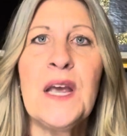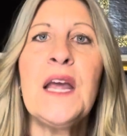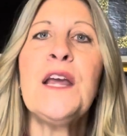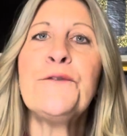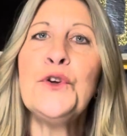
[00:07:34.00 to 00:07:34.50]

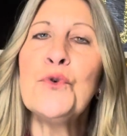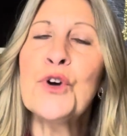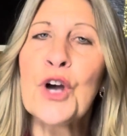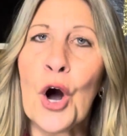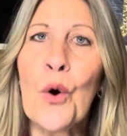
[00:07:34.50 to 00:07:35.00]
if you
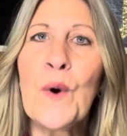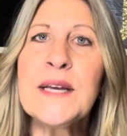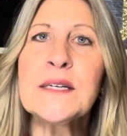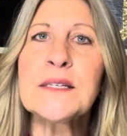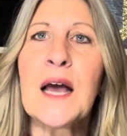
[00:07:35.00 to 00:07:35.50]
go
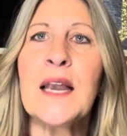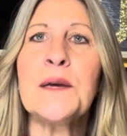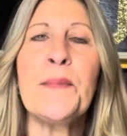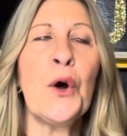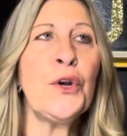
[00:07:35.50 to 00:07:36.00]
into
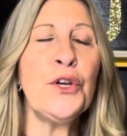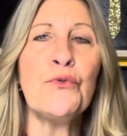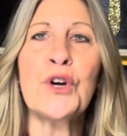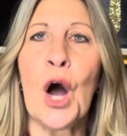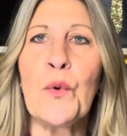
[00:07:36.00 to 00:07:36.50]
silent mode, you
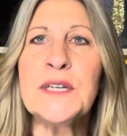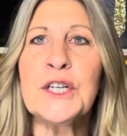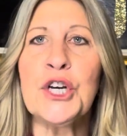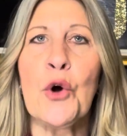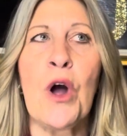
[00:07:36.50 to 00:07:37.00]
go
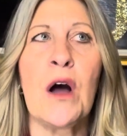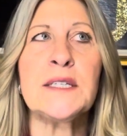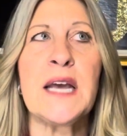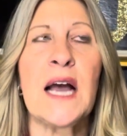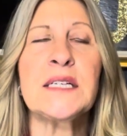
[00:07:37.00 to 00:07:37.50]
into no
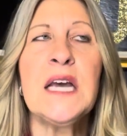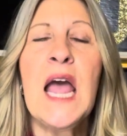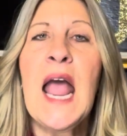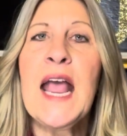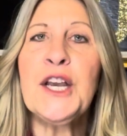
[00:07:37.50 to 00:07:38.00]
contact,
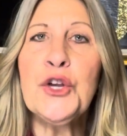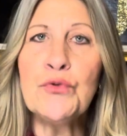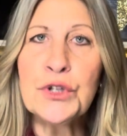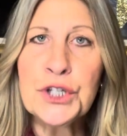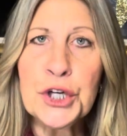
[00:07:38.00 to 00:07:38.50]
and you
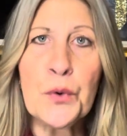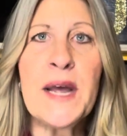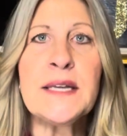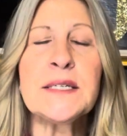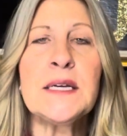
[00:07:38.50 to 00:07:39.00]
do
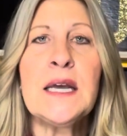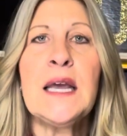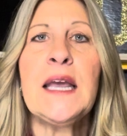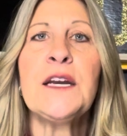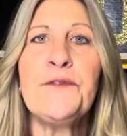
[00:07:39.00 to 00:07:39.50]
it
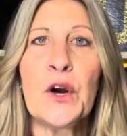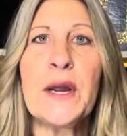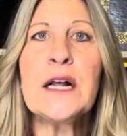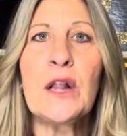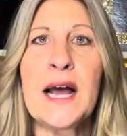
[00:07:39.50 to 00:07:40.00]
in a
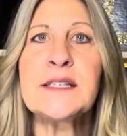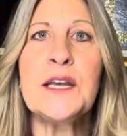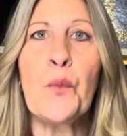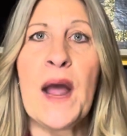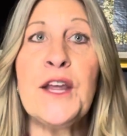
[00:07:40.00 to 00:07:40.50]
very
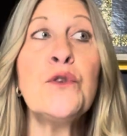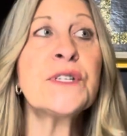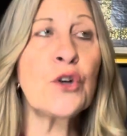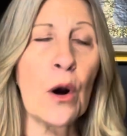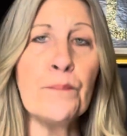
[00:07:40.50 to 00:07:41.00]
classy way. You
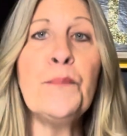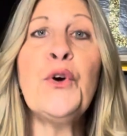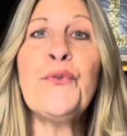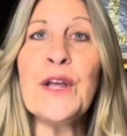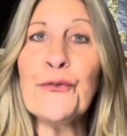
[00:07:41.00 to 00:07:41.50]
start
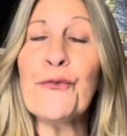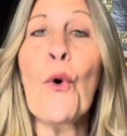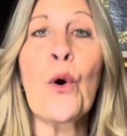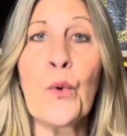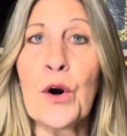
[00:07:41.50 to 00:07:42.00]
moving
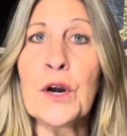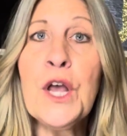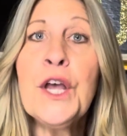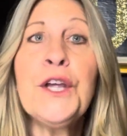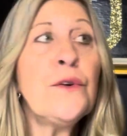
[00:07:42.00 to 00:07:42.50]
forward.
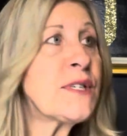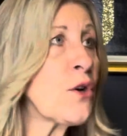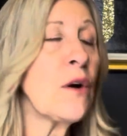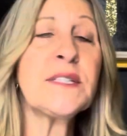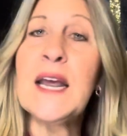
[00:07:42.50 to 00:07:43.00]
You
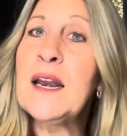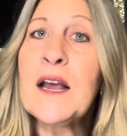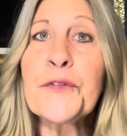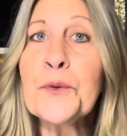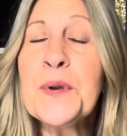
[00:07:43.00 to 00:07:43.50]
start dating
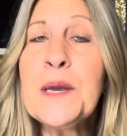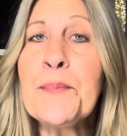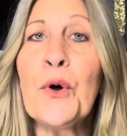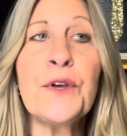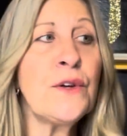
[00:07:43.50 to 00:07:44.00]
other
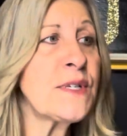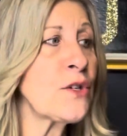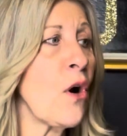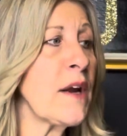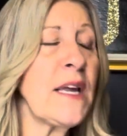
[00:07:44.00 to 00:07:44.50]
people. You
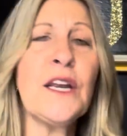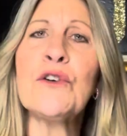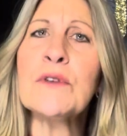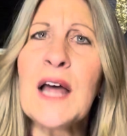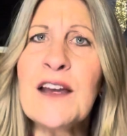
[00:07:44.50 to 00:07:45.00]
start getting
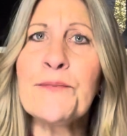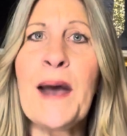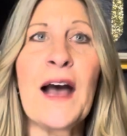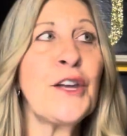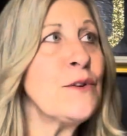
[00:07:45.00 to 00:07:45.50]
your life
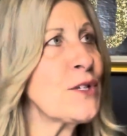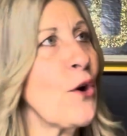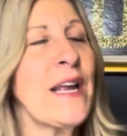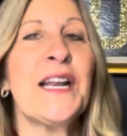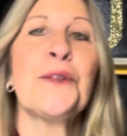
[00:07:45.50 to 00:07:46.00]
back. You
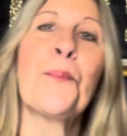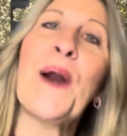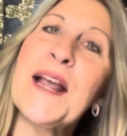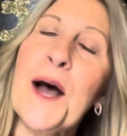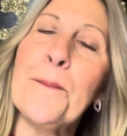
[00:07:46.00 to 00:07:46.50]
start getting the
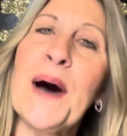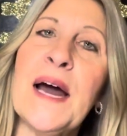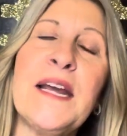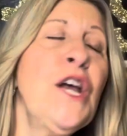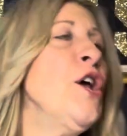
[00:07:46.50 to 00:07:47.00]
breakup
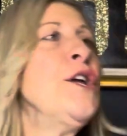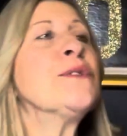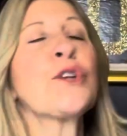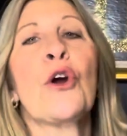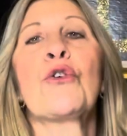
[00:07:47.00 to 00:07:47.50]
body. You
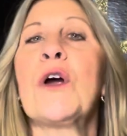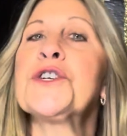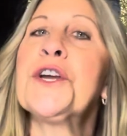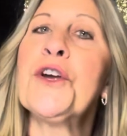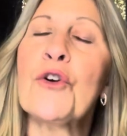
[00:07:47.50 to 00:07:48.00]
start
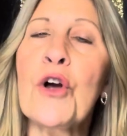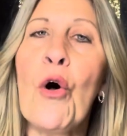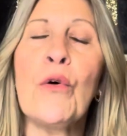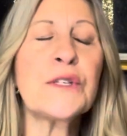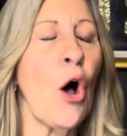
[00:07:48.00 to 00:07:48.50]
crushing your
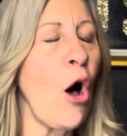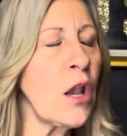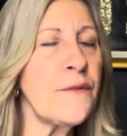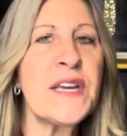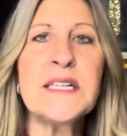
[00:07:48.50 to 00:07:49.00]
goals.
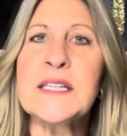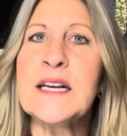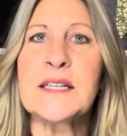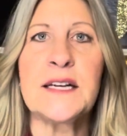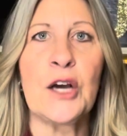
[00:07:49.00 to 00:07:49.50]
All of these
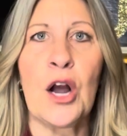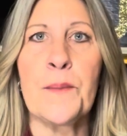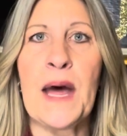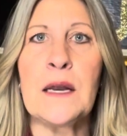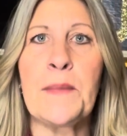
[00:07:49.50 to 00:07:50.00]
things I talk
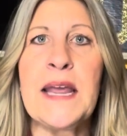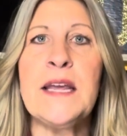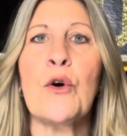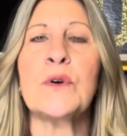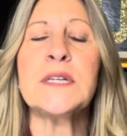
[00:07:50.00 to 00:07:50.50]
about in my
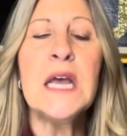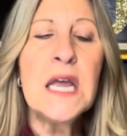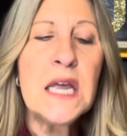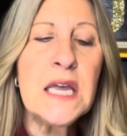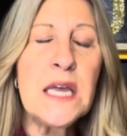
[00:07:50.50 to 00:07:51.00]
e-course,
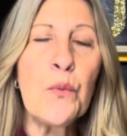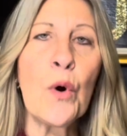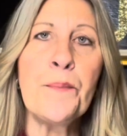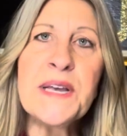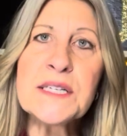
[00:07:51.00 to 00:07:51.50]
he
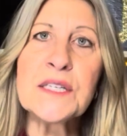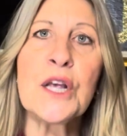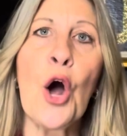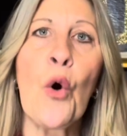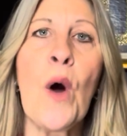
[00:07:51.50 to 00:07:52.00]
will be
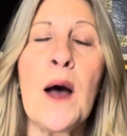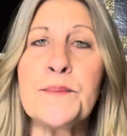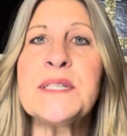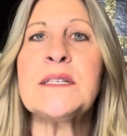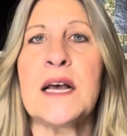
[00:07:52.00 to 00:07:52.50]
so
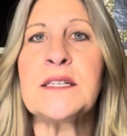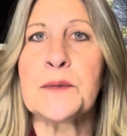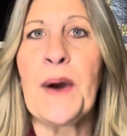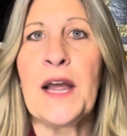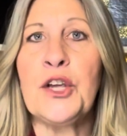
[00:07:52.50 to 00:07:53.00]
obsessed
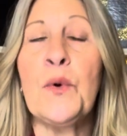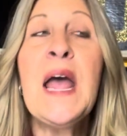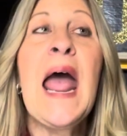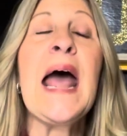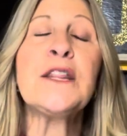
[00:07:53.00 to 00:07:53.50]
by you.
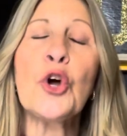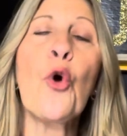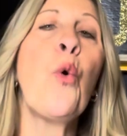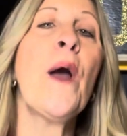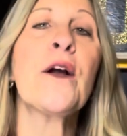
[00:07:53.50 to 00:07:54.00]
And the
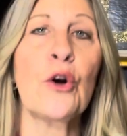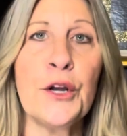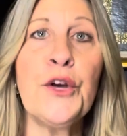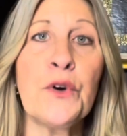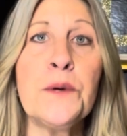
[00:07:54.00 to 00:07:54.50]
quicker
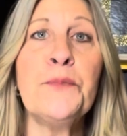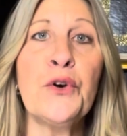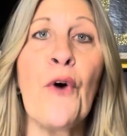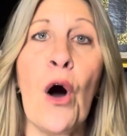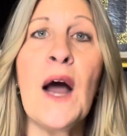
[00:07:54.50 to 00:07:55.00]
you can
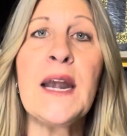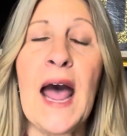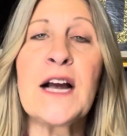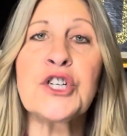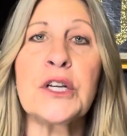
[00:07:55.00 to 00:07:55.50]
move on,
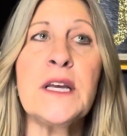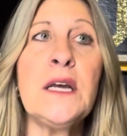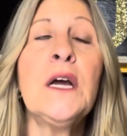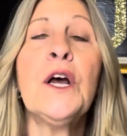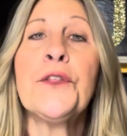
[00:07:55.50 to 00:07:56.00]

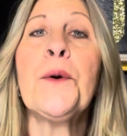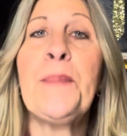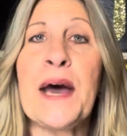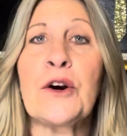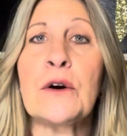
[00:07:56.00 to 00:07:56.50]
actually, the
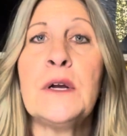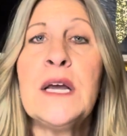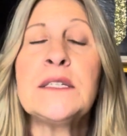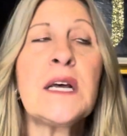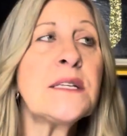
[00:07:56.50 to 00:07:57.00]
better.
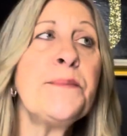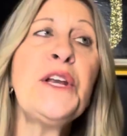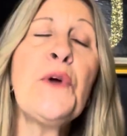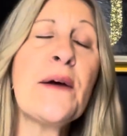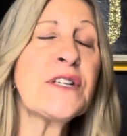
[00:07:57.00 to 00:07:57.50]
Doesn't
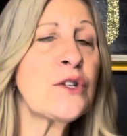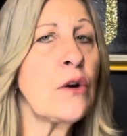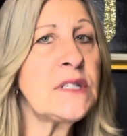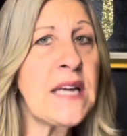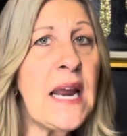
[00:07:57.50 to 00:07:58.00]
mean you have to
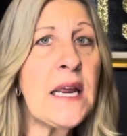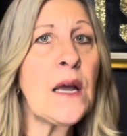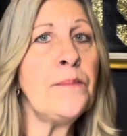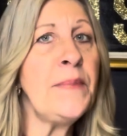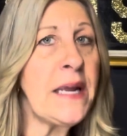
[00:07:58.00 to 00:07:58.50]
start dating
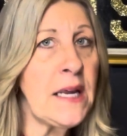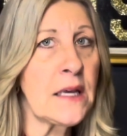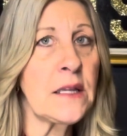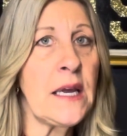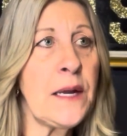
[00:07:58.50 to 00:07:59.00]

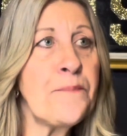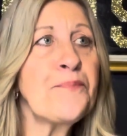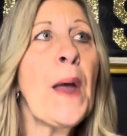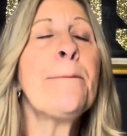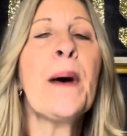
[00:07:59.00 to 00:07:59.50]
immediately,
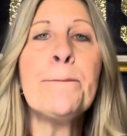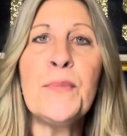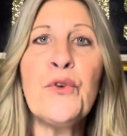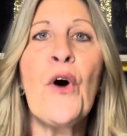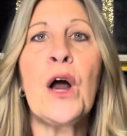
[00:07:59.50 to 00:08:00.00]
but
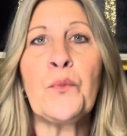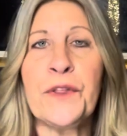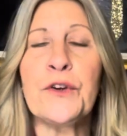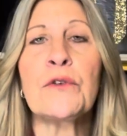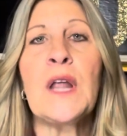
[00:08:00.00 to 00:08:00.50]
move on
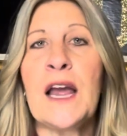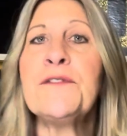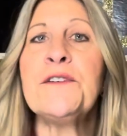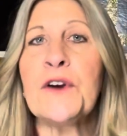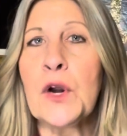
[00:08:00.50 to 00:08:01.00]
with your life
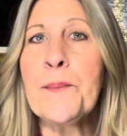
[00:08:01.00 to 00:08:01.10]
in very